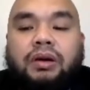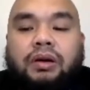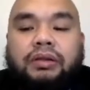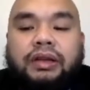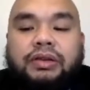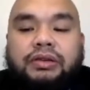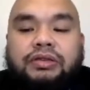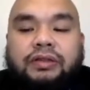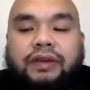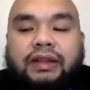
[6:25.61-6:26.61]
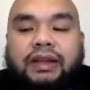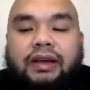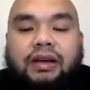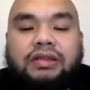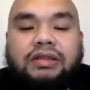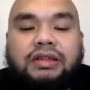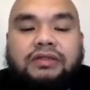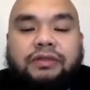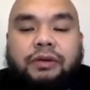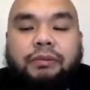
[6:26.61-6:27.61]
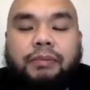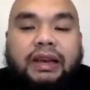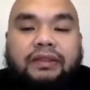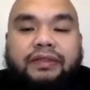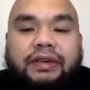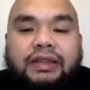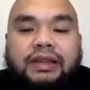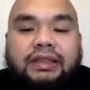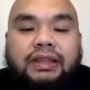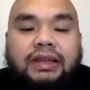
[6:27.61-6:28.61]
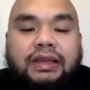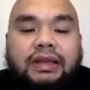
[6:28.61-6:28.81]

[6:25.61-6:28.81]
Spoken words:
on the use of antioxidants for male infertility,